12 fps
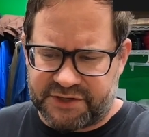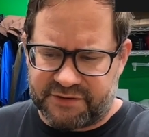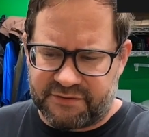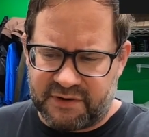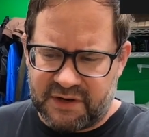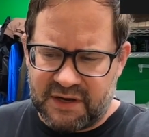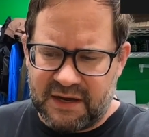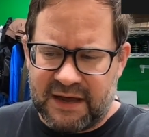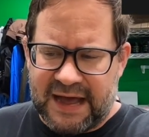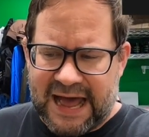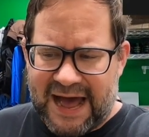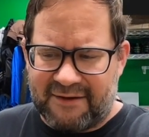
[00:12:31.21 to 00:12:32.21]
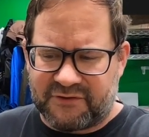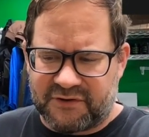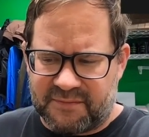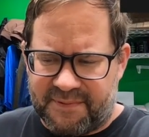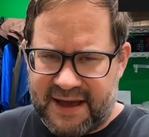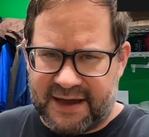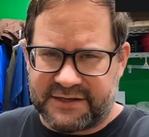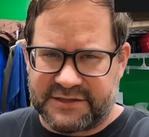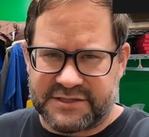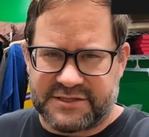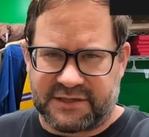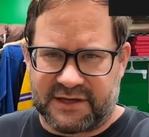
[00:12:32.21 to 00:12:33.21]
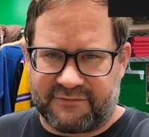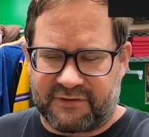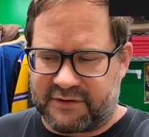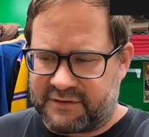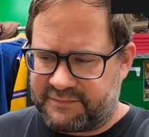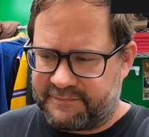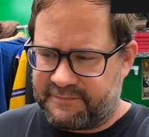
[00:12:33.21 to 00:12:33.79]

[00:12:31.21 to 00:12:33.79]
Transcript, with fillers: you after the package is delivered.